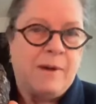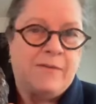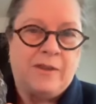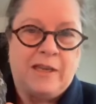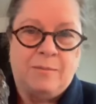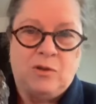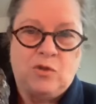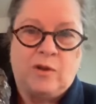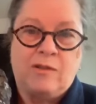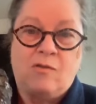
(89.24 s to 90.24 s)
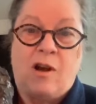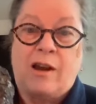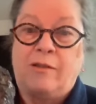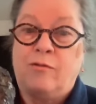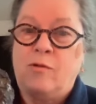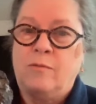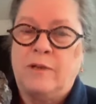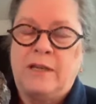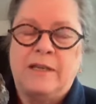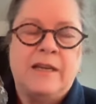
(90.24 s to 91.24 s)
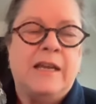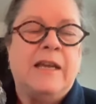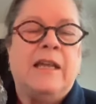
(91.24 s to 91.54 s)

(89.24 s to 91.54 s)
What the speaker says: about the chemistry of the rock it formed in.